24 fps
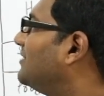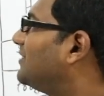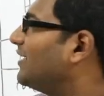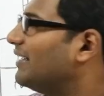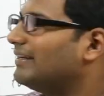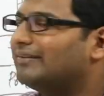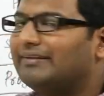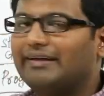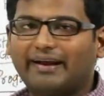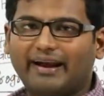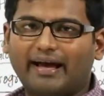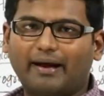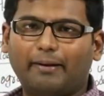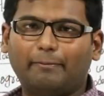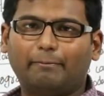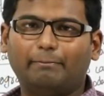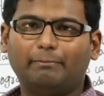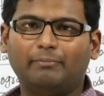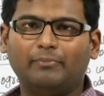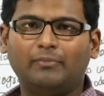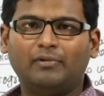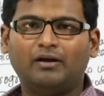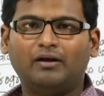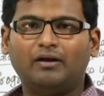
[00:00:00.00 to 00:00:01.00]
inside the
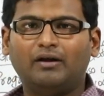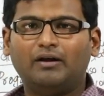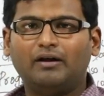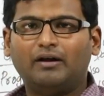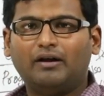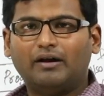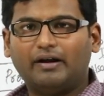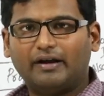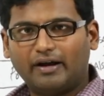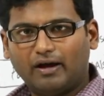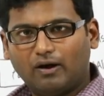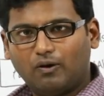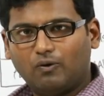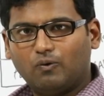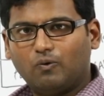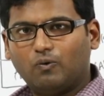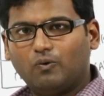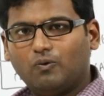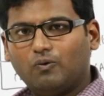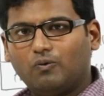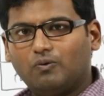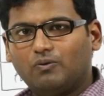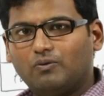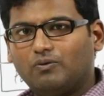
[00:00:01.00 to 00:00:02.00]
RAM.
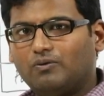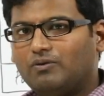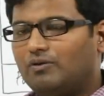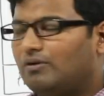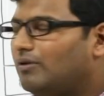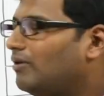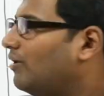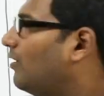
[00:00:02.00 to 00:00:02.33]
Now,